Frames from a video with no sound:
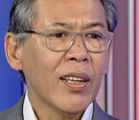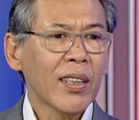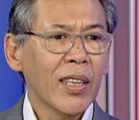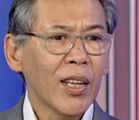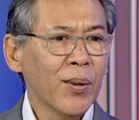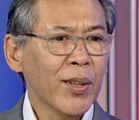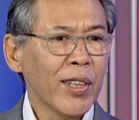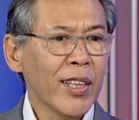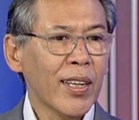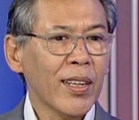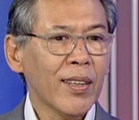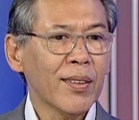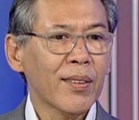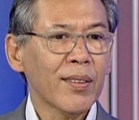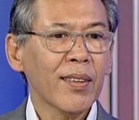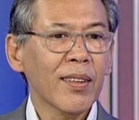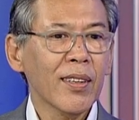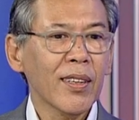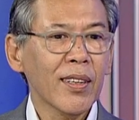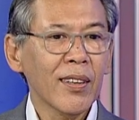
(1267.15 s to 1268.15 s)

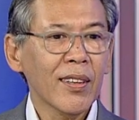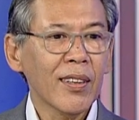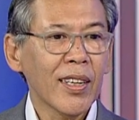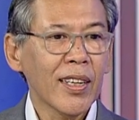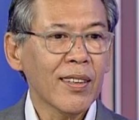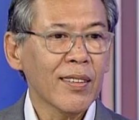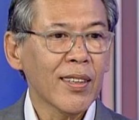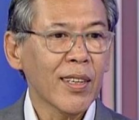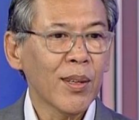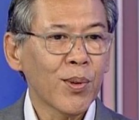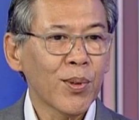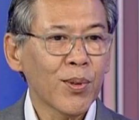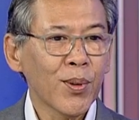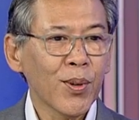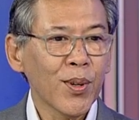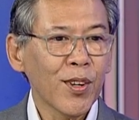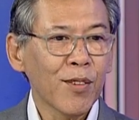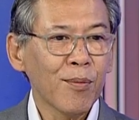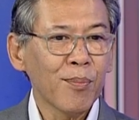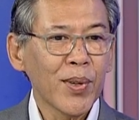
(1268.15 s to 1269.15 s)
Nowadays, uh, that seems to
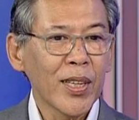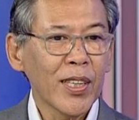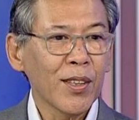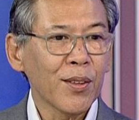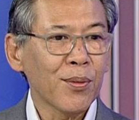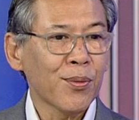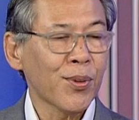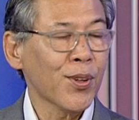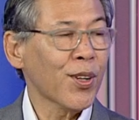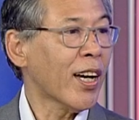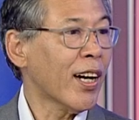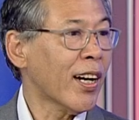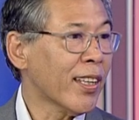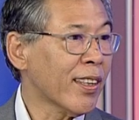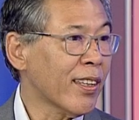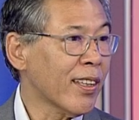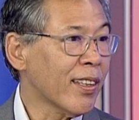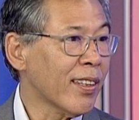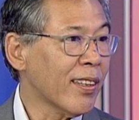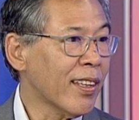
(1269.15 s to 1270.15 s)
have been
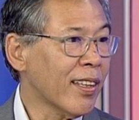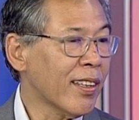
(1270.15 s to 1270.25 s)
forgotten.